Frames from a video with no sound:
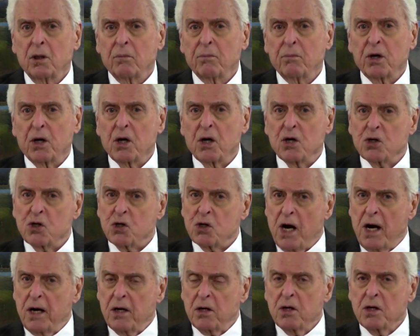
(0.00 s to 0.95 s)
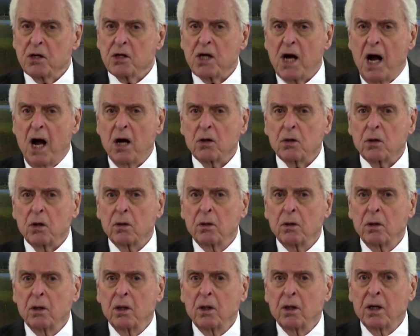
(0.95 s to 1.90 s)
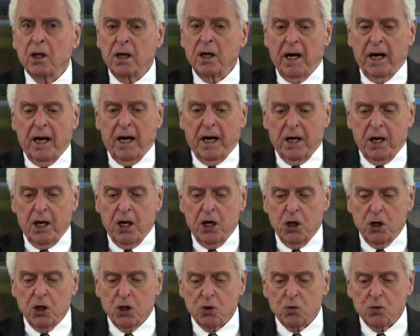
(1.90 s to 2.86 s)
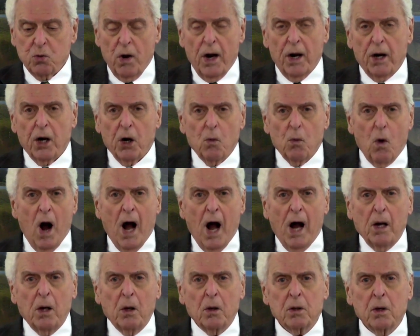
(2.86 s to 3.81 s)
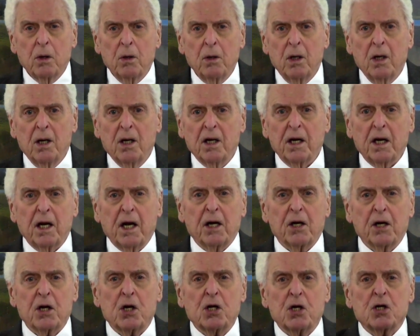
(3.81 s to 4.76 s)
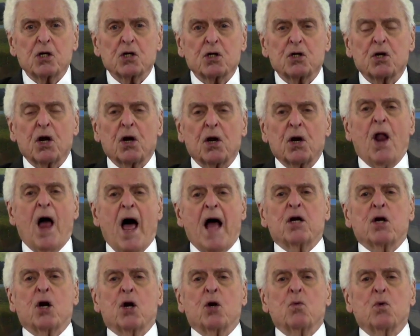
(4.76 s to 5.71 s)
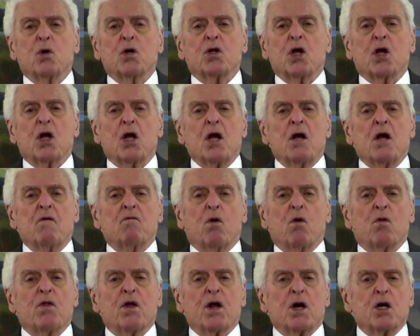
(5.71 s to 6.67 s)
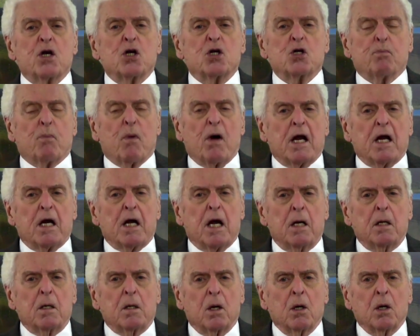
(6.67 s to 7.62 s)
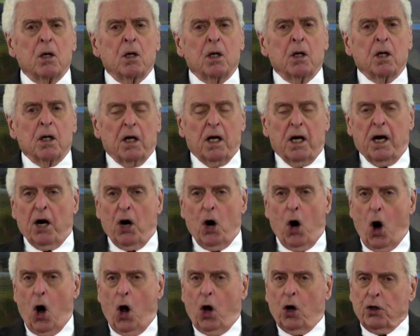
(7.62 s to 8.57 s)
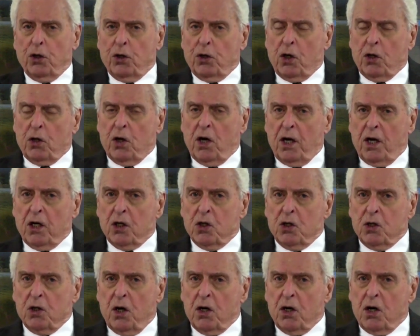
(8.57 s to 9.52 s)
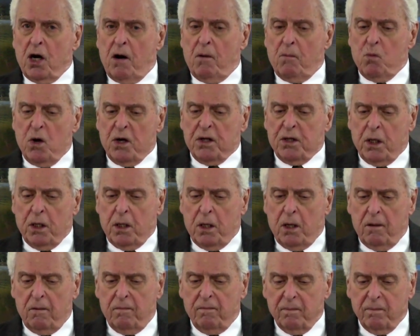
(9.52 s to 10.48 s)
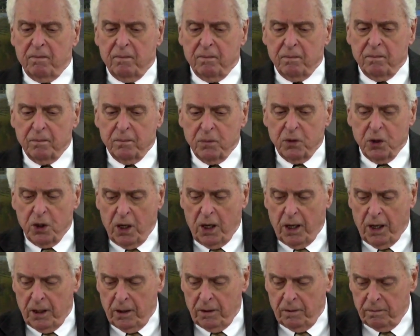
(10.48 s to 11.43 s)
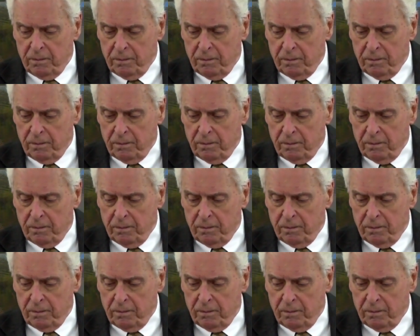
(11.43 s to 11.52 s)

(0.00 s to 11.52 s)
Because Satan is out and he is running wild, and he is delighted with the evil that he's bringing and all of the things that come with it. Okay?